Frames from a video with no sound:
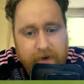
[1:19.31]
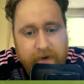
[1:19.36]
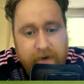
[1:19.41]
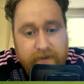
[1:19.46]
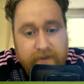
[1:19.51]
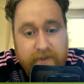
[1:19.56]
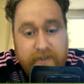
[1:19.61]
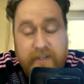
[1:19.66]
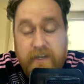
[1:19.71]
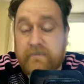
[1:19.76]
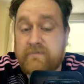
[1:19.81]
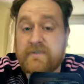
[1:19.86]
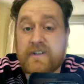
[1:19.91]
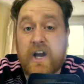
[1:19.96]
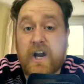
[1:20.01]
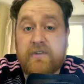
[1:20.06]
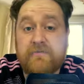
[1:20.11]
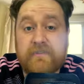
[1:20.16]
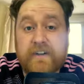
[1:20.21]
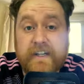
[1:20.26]
just sums it
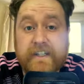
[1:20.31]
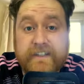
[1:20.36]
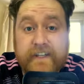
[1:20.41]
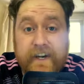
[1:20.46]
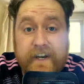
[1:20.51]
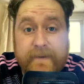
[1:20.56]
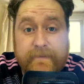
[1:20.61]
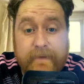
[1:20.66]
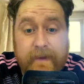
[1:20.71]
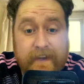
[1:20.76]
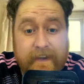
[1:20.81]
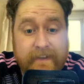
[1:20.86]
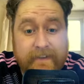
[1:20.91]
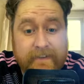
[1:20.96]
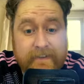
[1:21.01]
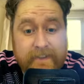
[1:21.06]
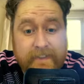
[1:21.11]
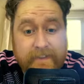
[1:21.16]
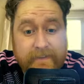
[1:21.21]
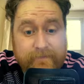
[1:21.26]
up. Really done it, mate.
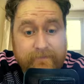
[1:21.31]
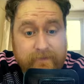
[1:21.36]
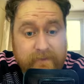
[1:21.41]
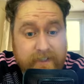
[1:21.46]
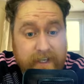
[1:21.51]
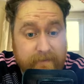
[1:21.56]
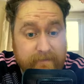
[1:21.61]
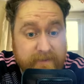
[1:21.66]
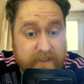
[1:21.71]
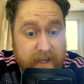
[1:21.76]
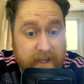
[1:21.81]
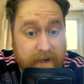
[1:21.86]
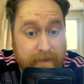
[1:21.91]
Sums it up